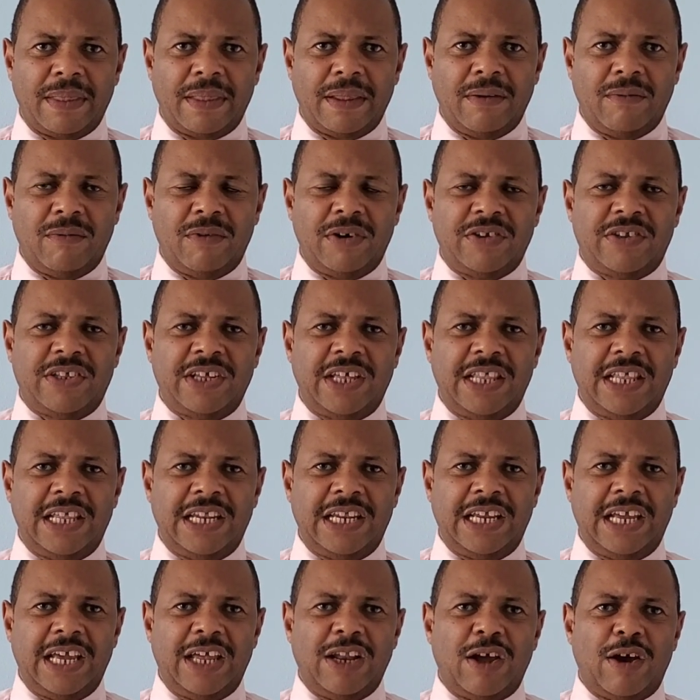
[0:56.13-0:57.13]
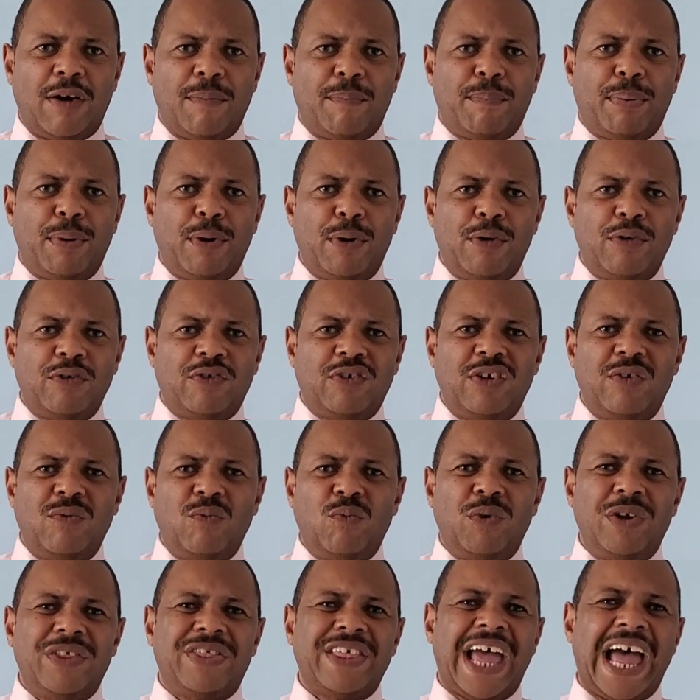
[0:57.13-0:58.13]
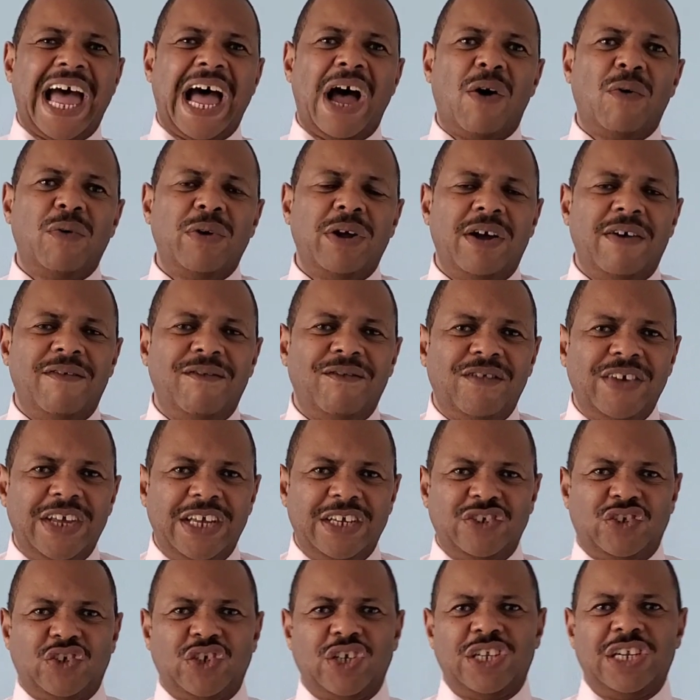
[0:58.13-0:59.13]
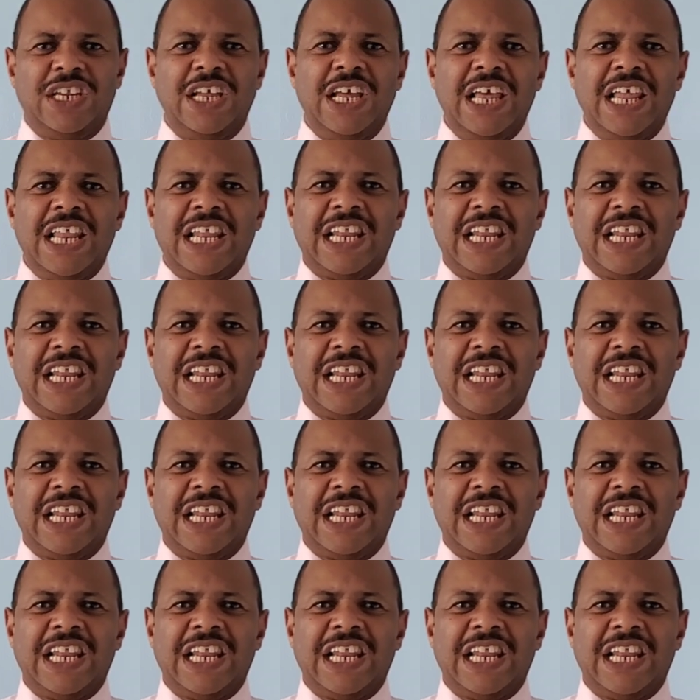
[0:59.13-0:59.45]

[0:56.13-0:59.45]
I want to say that again. A person without a vision